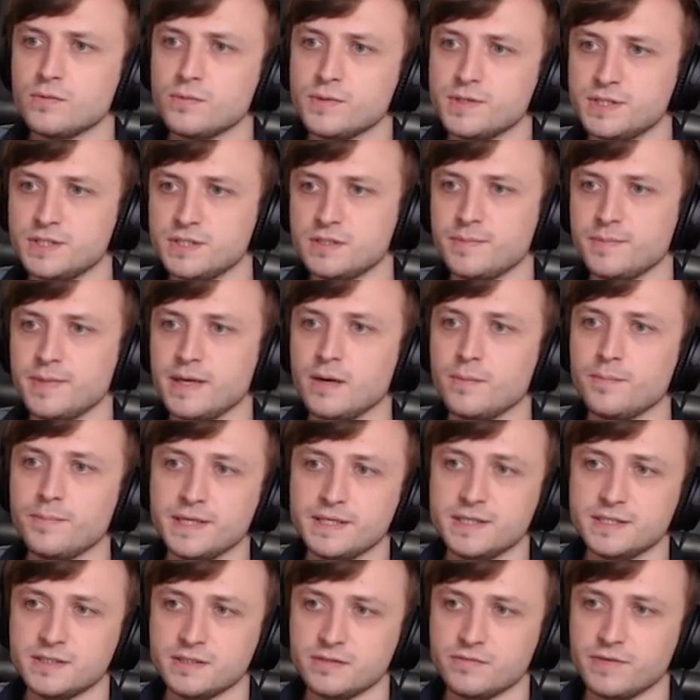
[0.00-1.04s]
which is about
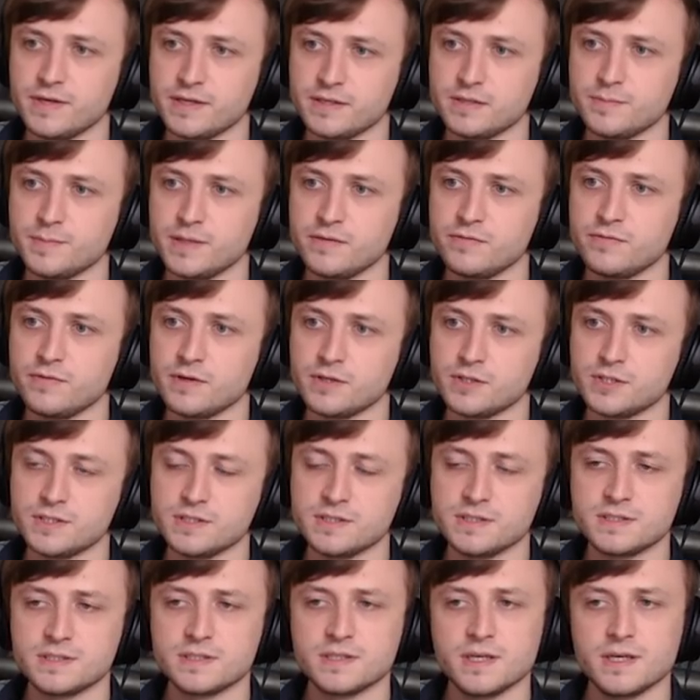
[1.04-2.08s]
basic vector math
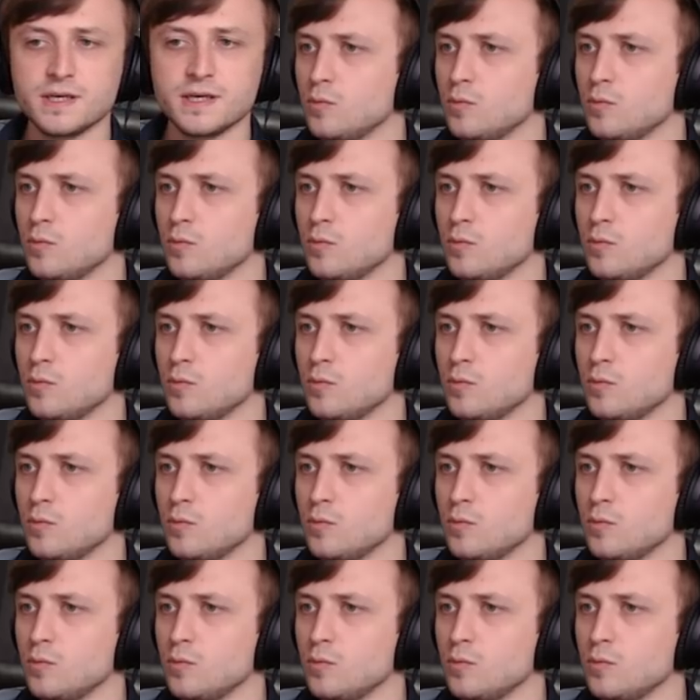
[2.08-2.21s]
functions.